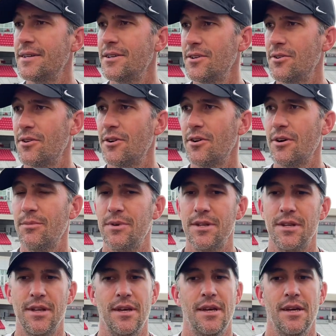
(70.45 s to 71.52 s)
You know, I
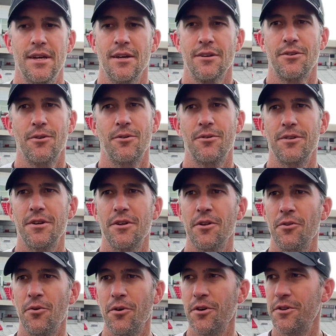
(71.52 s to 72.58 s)
mean, going to
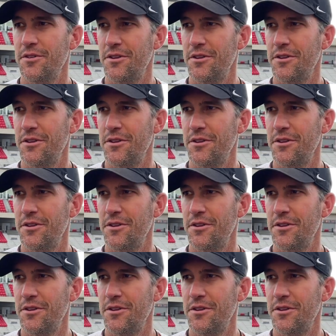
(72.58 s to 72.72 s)
Illinois